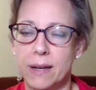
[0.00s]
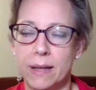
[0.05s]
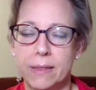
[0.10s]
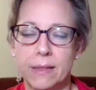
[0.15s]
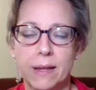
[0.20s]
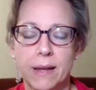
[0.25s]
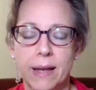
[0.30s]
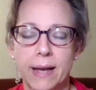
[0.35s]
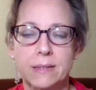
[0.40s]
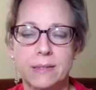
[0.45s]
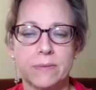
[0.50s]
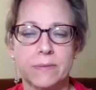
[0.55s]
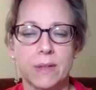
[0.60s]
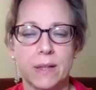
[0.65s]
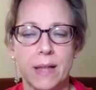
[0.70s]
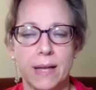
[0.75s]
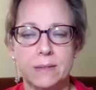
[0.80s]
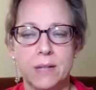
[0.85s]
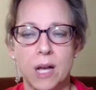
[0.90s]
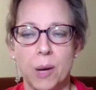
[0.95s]
I think as of the
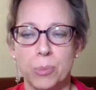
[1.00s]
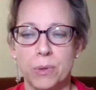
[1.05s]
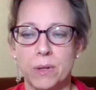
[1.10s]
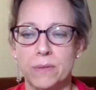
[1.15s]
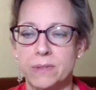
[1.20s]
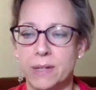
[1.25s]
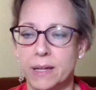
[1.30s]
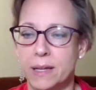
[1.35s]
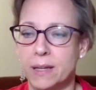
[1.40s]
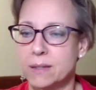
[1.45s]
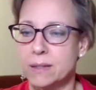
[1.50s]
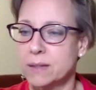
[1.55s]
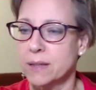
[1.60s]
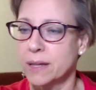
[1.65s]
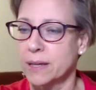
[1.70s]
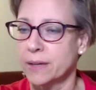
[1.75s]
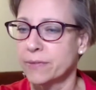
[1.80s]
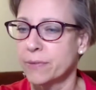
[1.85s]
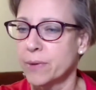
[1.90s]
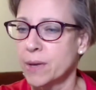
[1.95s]
last couple of days,
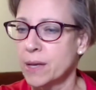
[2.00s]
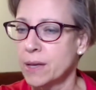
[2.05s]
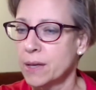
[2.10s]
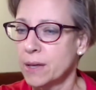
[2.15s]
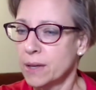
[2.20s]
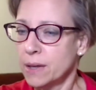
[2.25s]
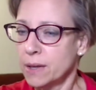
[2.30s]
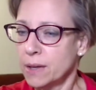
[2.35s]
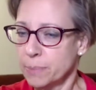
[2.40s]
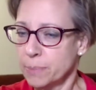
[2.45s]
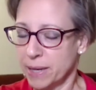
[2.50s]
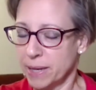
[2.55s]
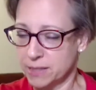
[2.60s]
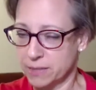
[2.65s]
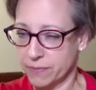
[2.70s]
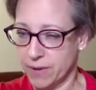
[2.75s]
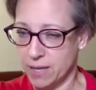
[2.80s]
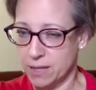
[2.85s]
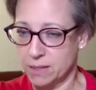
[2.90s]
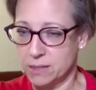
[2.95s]

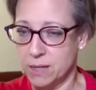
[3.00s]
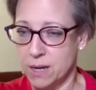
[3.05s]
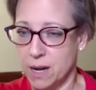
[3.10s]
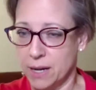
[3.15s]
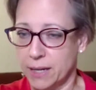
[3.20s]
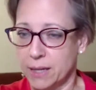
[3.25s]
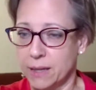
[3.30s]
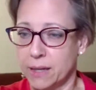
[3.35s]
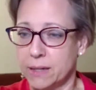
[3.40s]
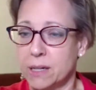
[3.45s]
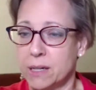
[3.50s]
Pennsylvania's inoculated